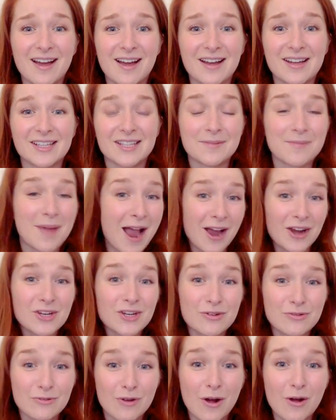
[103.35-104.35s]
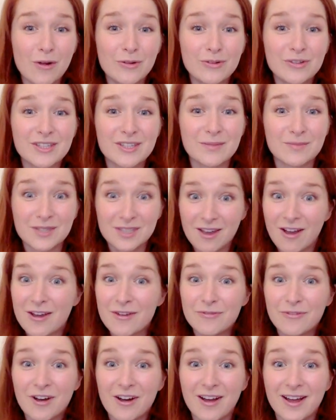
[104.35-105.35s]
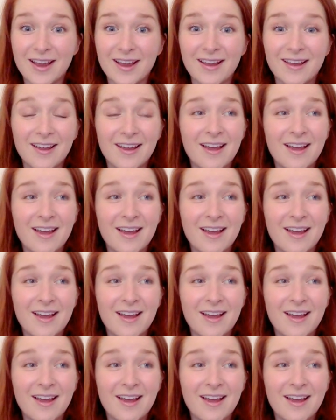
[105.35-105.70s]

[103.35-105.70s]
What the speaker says: some action roles, some sci-fi,